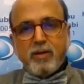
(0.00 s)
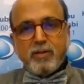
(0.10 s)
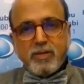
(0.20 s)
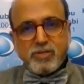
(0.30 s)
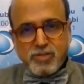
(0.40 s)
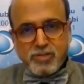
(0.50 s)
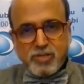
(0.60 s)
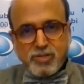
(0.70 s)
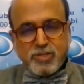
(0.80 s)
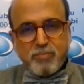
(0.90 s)
This
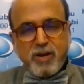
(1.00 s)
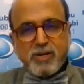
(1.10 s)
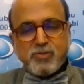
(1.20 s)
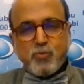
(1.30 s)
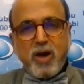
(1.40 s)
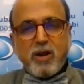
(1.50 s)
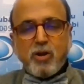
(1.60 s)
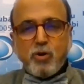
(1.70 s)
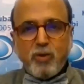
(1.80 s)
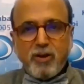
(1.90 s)
is a place where
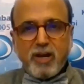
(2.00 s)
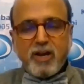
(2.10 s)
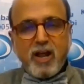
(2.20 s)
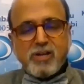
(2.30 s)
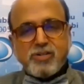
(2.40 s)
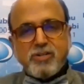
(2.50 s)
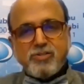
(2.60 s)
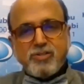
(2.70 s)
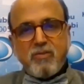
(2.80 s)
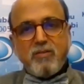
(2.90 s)
you will recognize
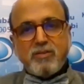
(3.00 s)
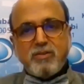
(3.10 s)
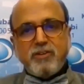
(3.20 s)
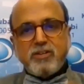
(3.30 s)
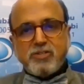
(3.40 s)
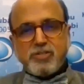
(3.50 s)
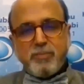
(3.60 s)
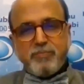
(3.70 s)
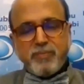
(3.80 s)
survival of the fittest.